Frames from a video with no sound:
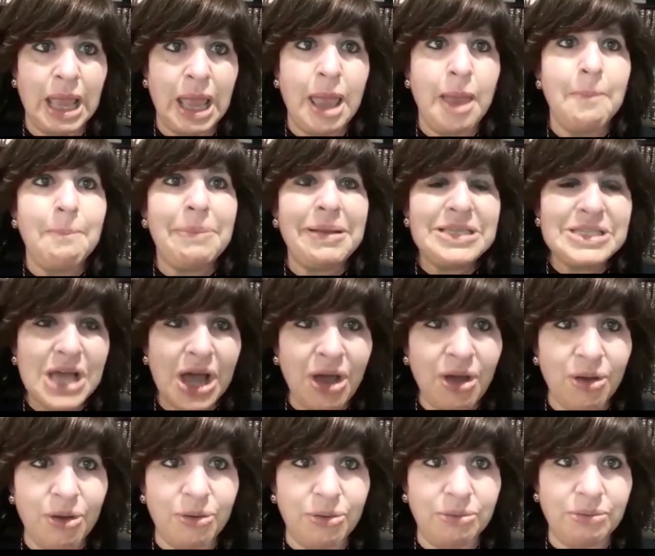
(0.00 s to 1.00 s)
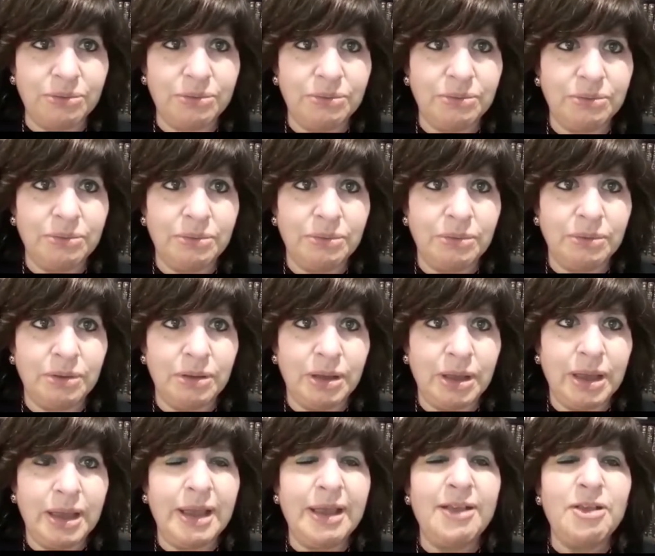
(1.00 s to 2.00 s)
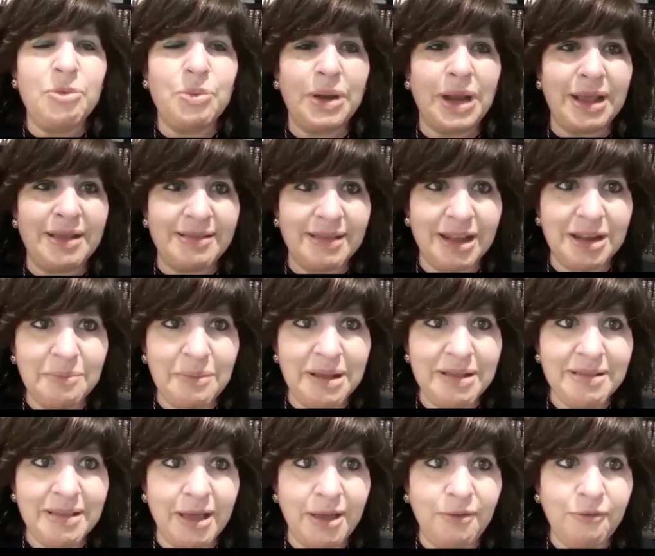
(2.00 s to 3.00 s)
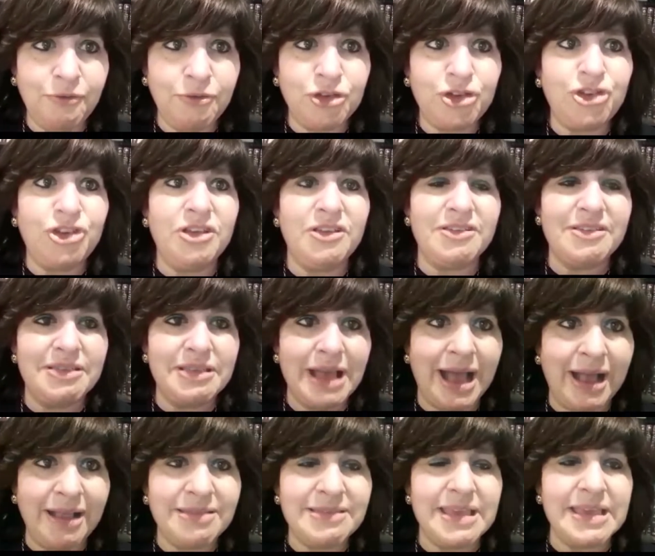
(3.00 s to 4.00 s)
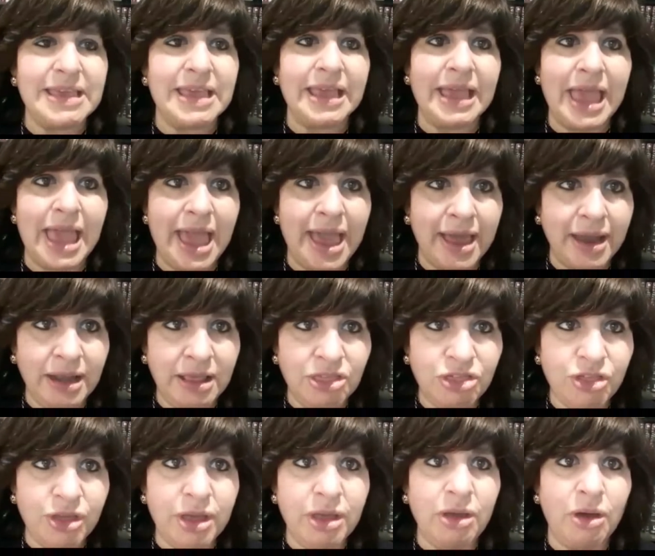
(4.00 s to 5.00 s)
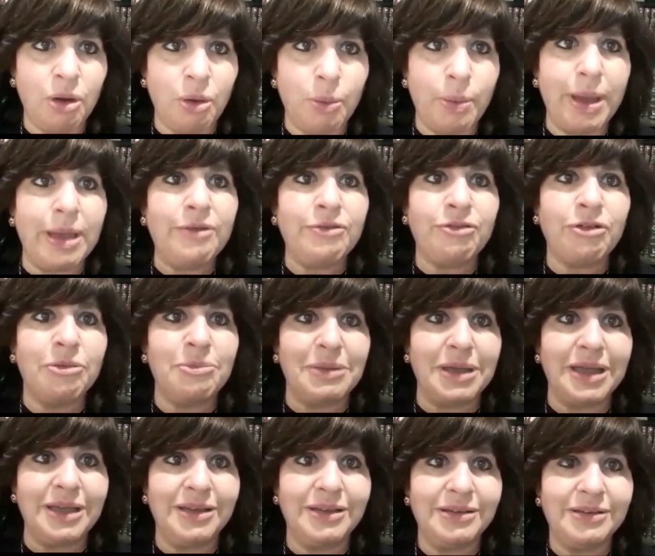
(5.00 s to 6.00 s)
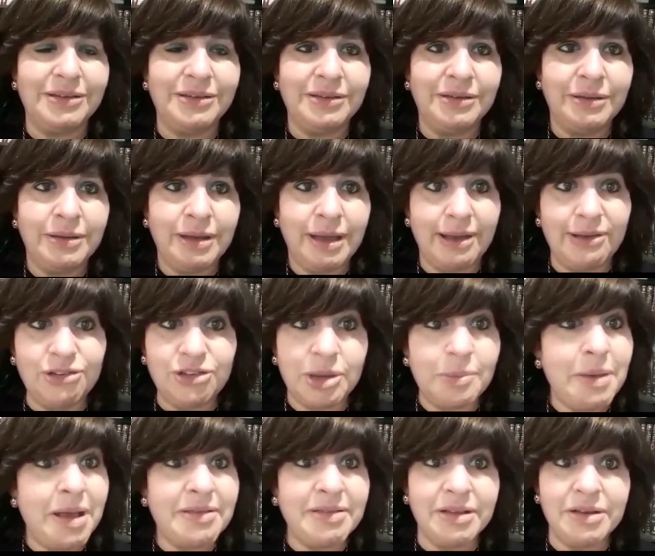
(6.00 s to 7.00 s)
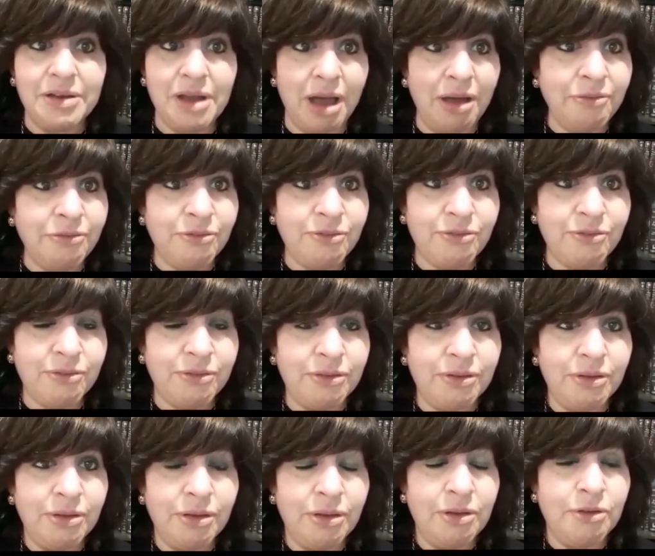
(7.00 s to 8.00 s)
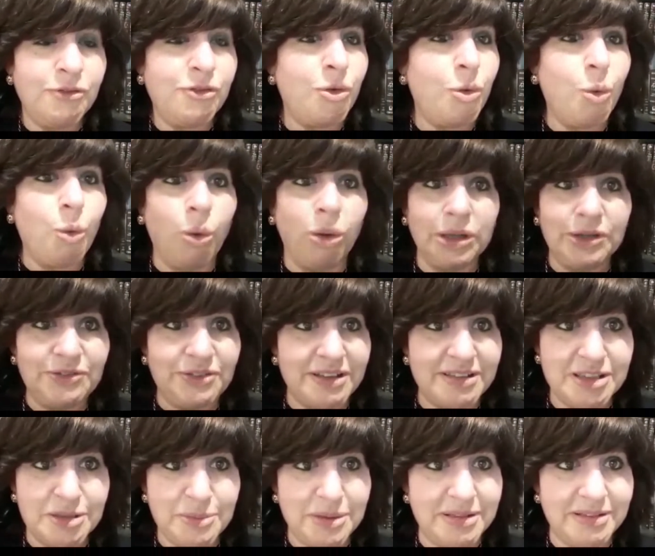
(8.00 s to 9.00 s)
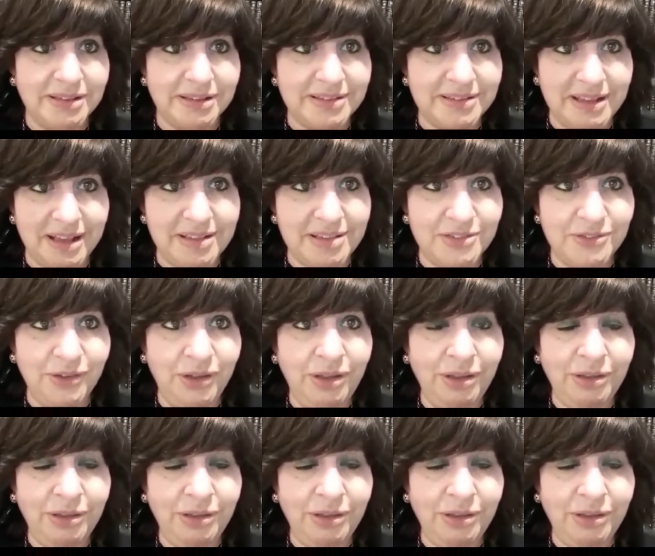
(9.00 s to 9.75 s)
Bitachon is when I say to myself, she's not taking anything away from me. Hashem has enough for all of us to be successful.